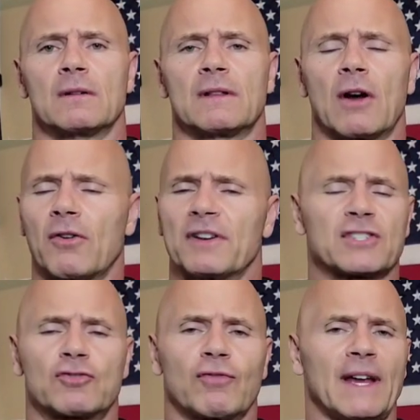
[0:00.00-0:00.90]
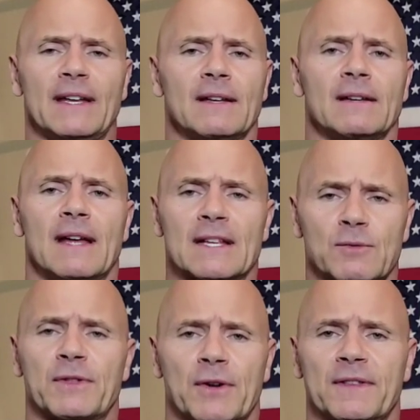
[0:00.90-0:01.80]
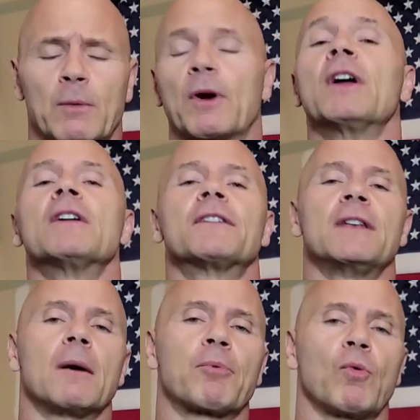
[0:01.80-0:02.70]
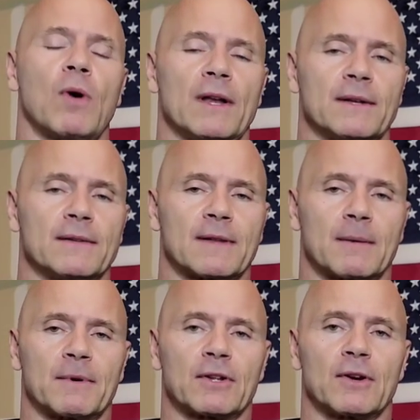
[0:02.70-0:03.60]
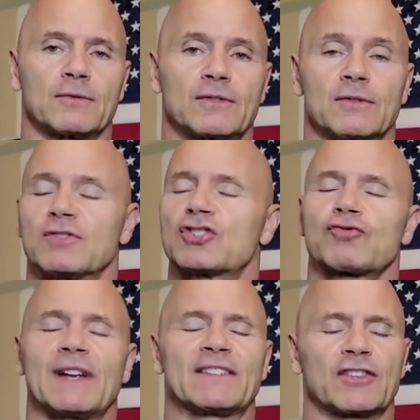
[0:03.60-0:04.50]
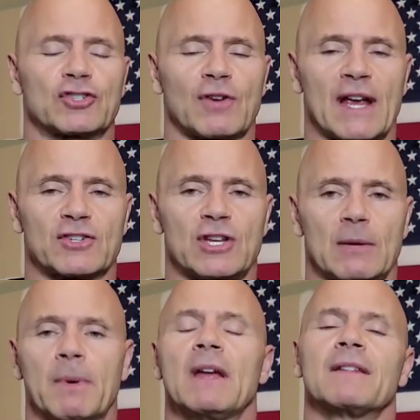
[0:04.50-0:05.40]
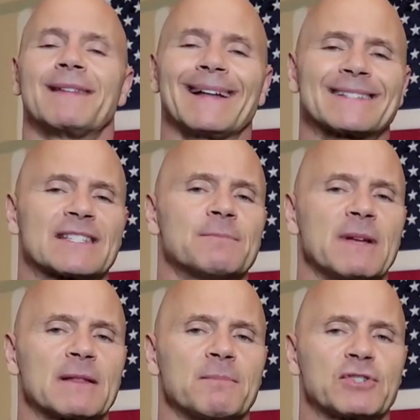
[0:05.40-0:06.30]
They aren't as great as we thought they were. The number one that I'm gonna go to, straight to the trash heap, that Smith